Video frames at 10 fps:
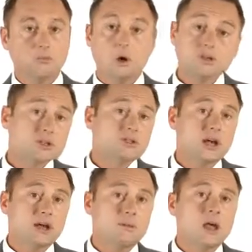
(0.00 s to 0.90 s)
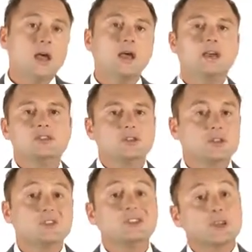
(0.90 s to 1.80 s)
Most of the time, it's
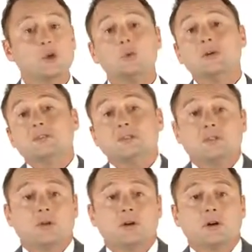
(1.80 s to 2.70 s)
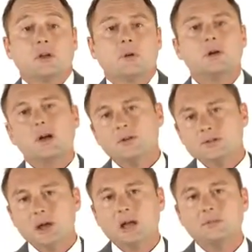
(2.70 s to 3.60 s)
just a single business owner, but other
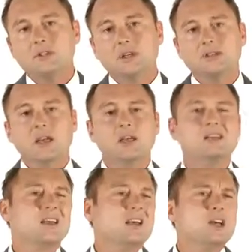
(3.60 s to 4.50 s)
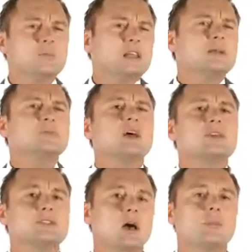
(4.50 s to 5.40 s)
times it's a
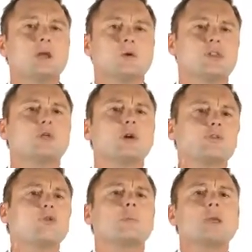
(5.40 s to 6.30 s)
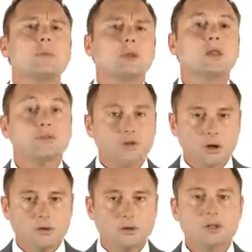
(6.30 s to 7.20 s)
medium-sized company with 3 or 4 people on the
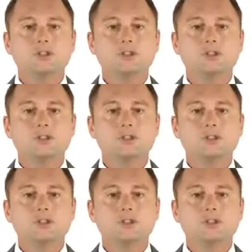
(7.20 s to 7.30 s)
phone.